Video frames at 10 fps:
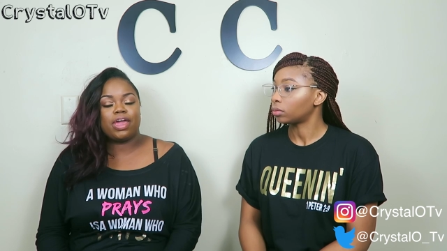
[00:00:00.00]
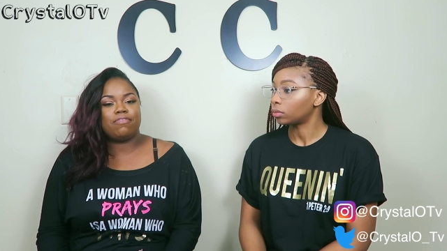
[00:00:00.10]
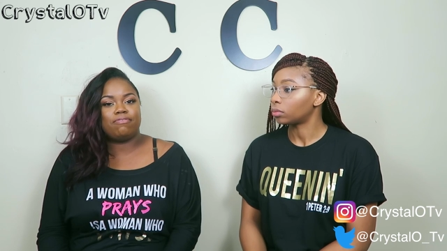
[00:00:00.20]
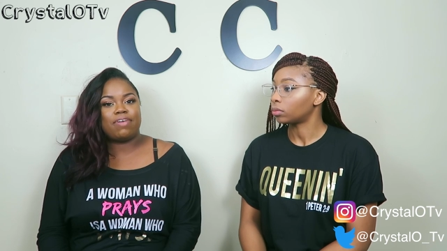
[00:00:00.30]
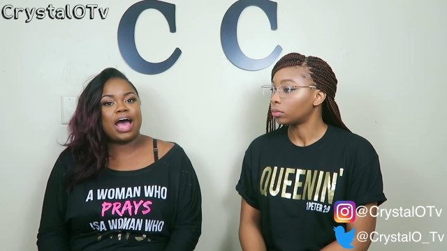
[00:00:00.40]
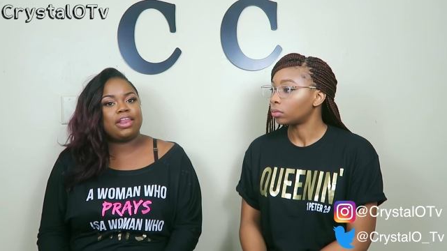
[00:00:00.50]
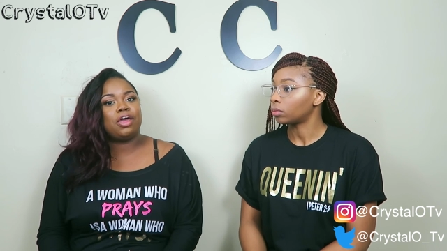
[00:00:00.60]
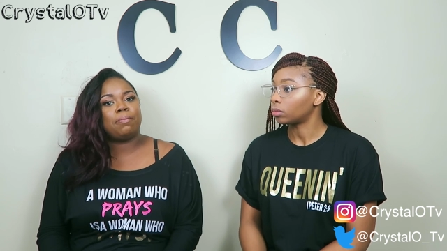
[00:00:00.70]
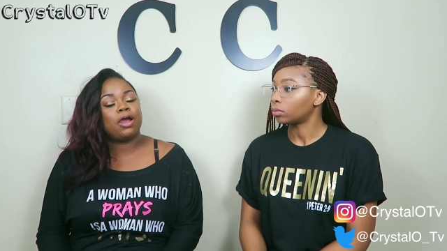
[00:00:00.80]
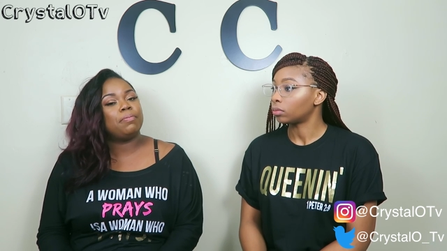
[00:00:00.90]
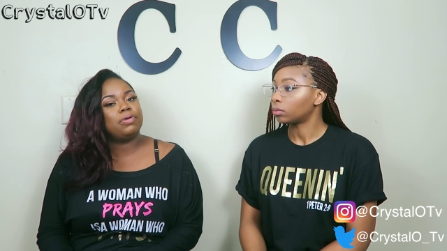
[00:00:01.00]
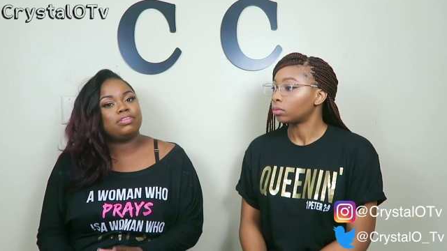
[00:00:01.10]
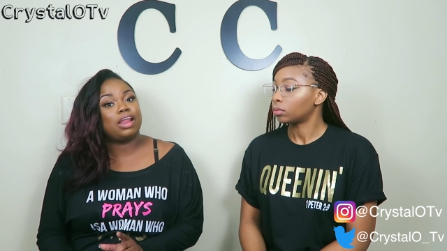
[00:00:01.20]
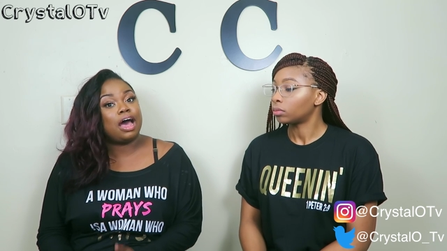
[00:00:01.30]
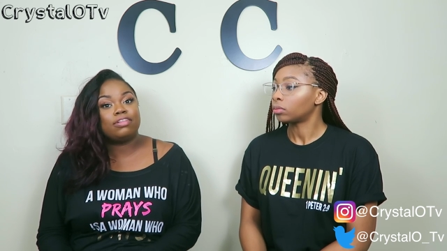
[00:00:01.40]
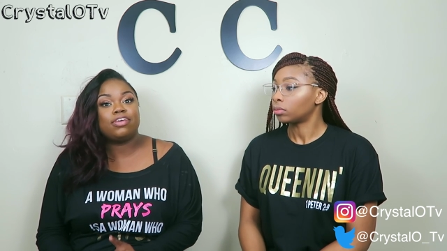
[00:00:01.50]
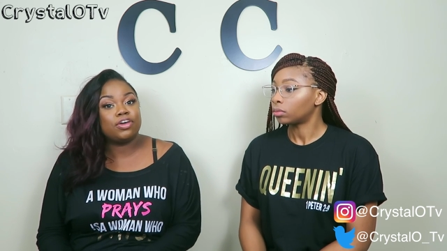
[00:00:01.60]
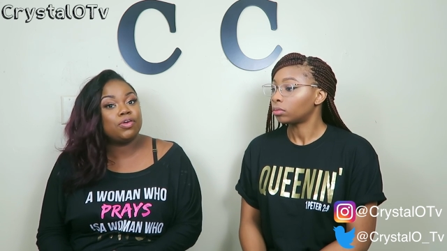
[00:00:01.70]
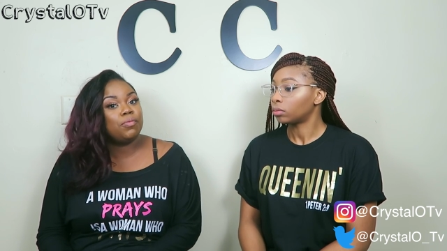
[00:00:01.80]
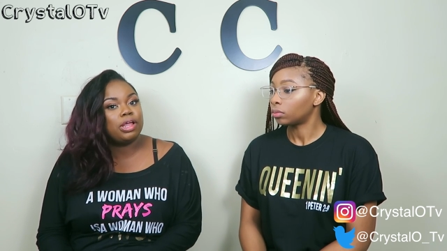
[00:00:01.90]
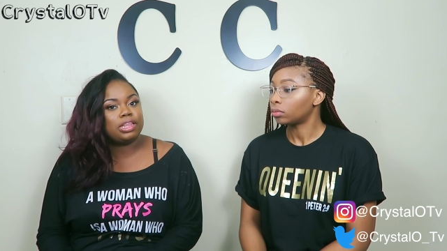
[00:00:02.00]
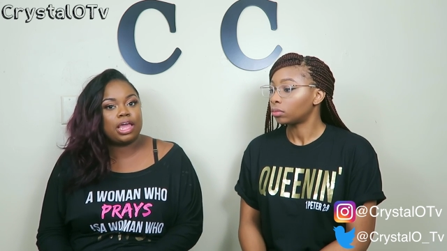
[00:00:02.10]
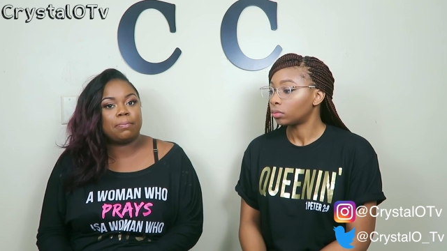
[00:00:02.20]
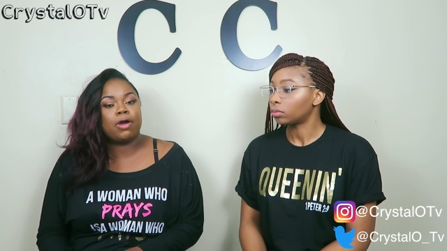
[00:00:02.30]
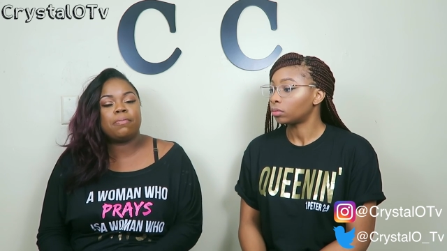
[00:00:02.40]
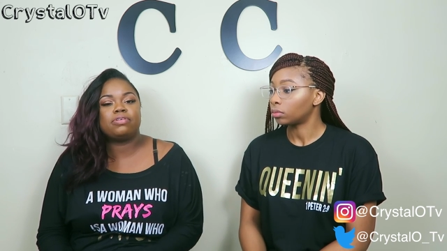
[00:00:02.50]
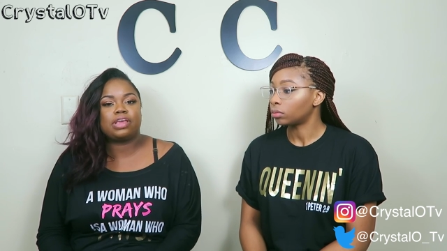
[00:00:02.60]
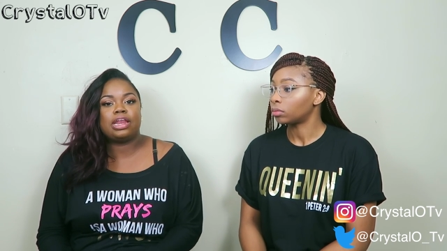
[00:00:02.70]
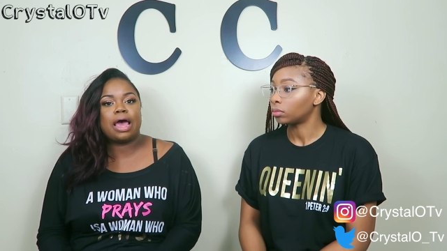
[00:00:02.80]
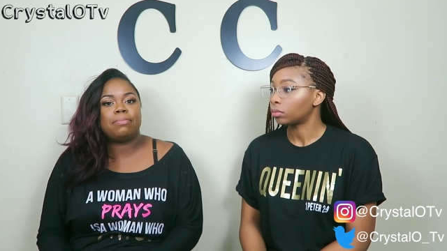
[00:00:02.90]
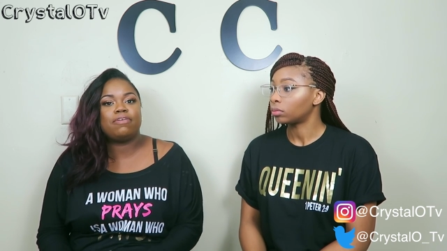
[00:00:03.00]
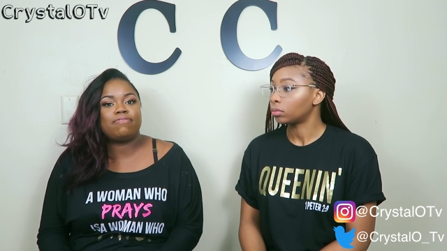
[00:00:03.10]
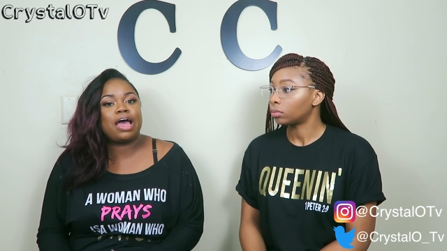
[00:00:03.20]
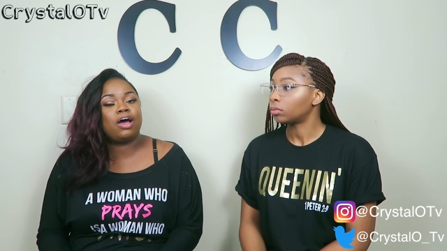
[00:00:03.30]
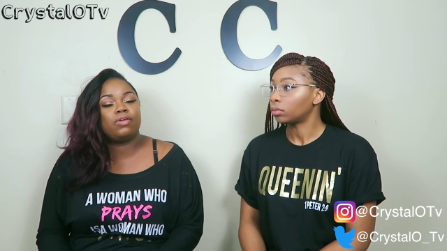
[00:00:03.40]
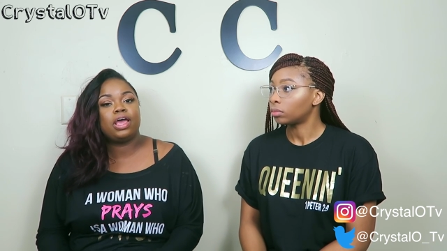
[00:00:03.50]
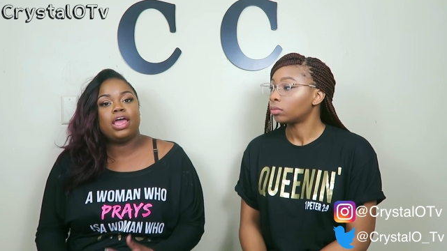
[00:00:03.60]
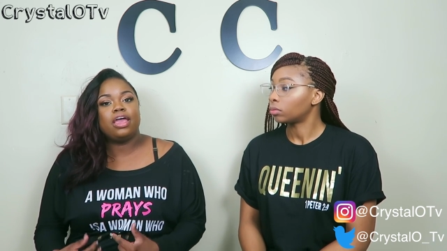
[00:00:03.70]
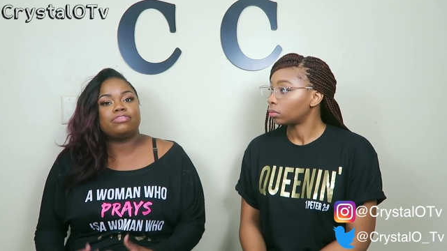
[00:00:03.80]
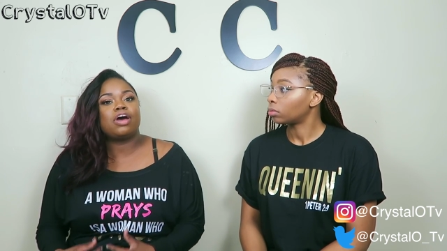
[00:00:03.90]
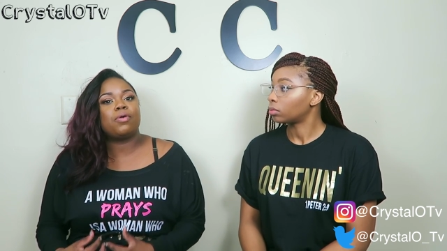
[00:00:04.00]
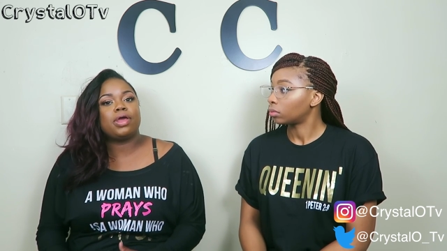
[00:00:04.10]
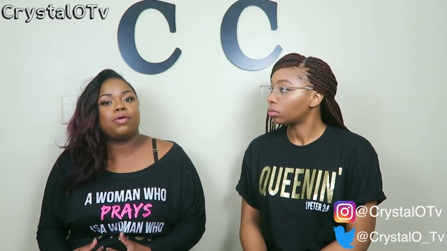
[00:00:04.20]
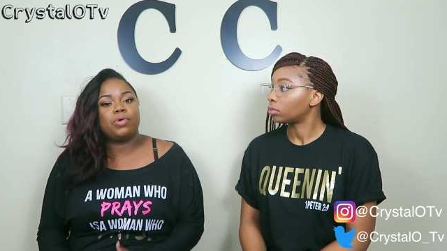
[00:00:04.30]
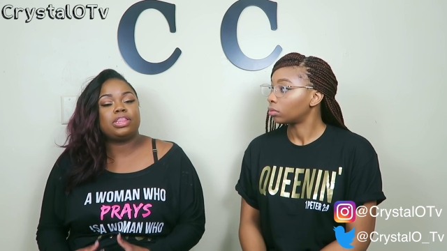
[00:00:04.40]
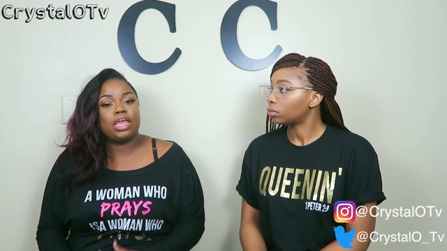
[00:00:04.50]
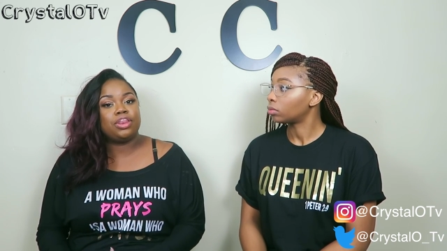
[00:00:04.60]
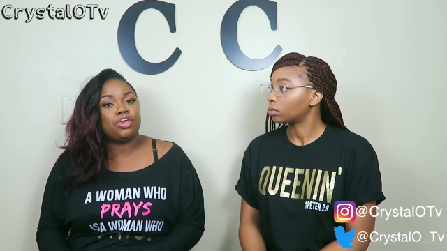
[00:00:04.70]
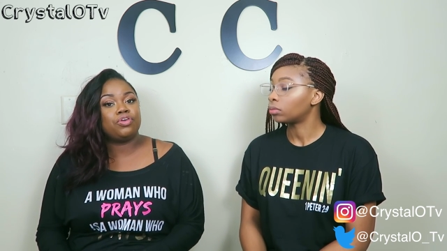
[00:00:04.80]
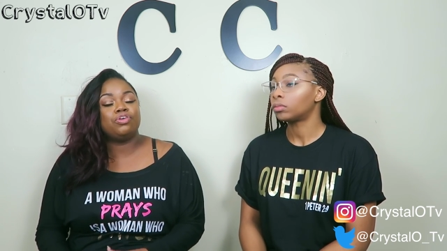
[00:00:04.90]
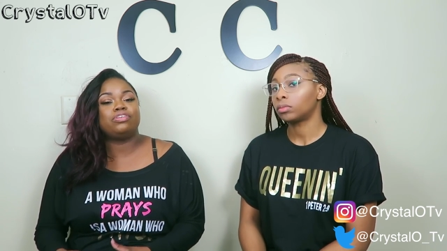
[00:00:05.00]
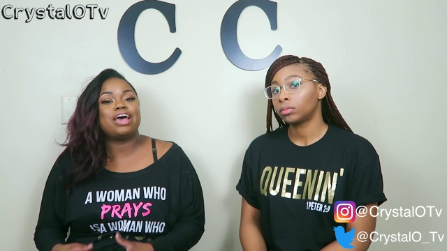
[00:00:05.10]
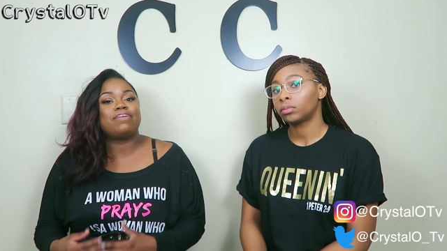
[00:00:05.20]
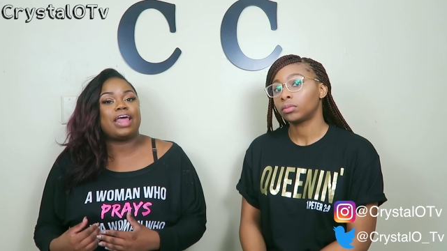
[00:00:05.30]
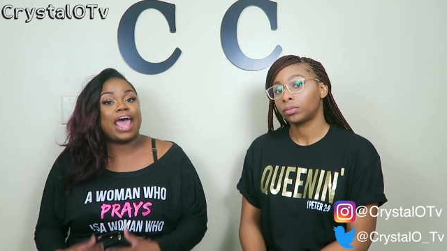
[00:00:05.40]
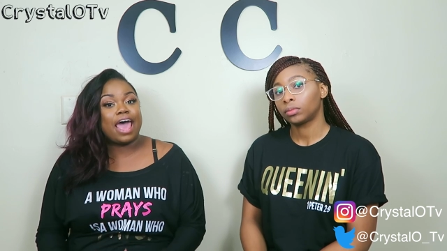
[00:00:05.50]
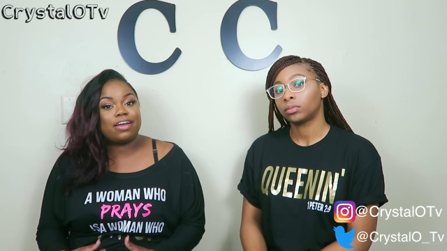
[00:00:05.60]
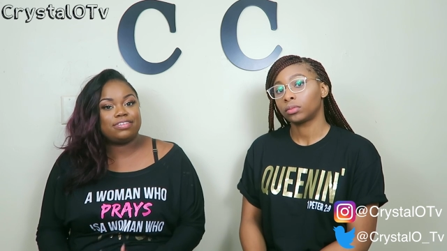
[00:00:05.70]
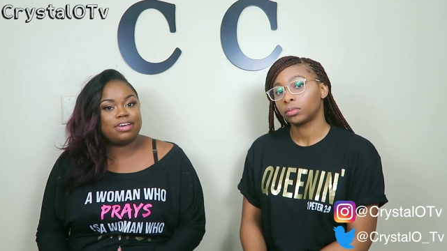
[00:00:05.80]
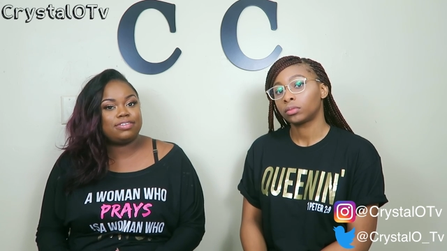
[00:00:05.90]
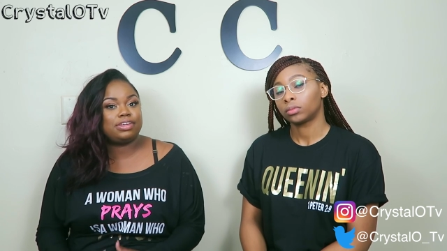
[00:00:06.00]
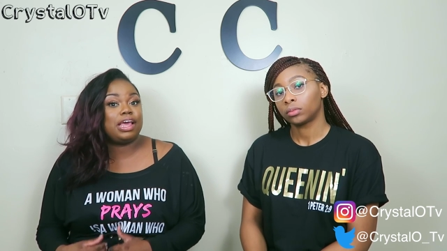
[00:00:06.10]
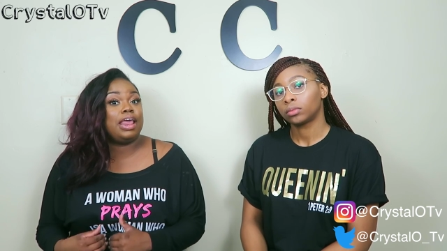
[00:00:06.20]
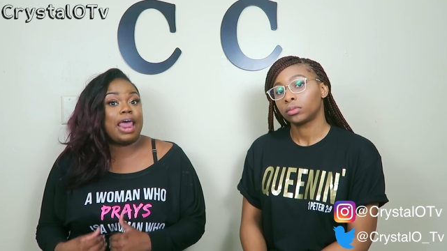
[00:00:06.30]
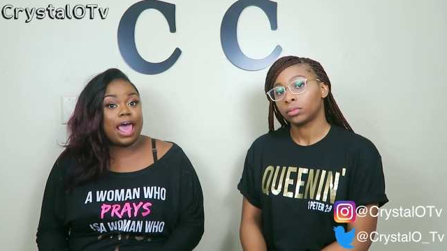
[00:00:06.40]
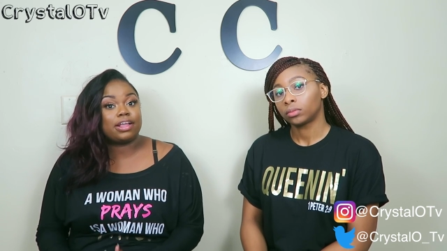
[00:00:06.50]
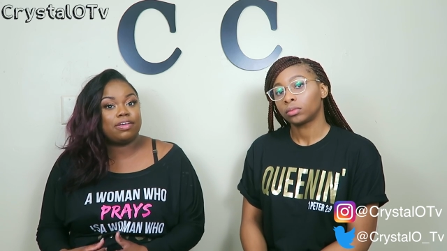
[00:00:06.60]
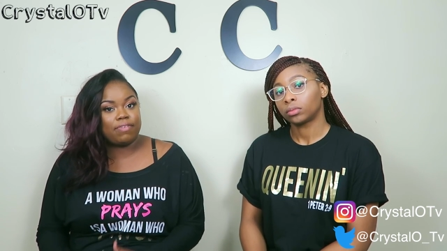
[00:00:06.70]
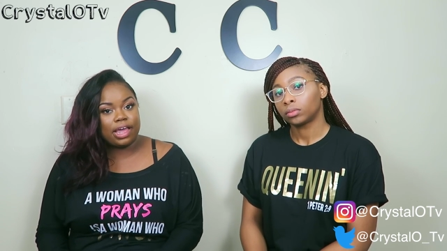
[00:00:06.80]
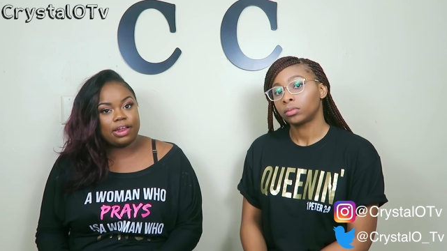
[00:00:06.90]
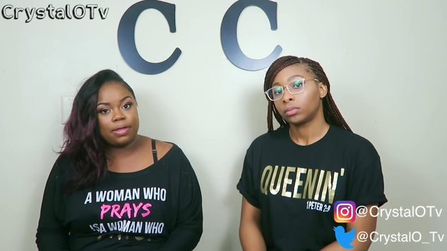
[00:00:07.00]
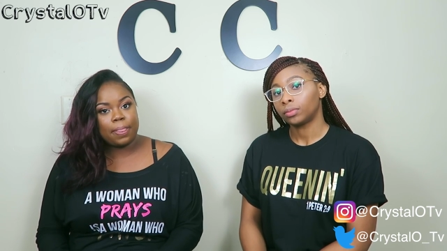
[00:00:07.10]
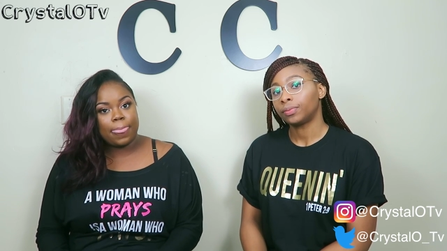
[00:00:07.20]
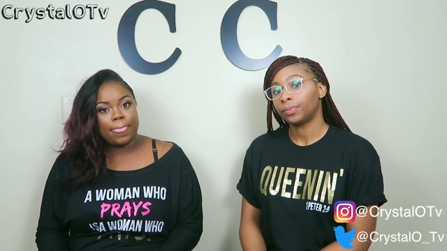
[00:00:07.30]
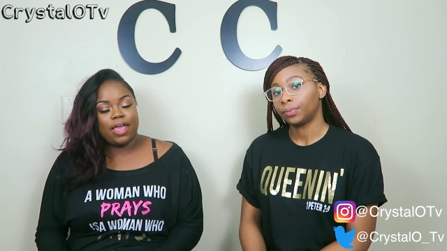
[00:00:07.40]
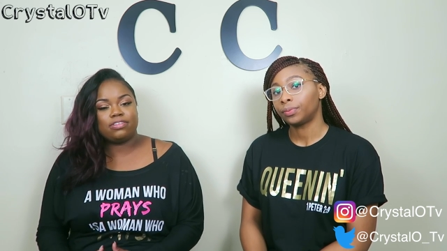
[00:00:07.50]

Speaker 1: or even find their purpose, I'll tell you one thing, purpose cannot be found. It's already within you. You just have to access it and activate it. Mm-hmm.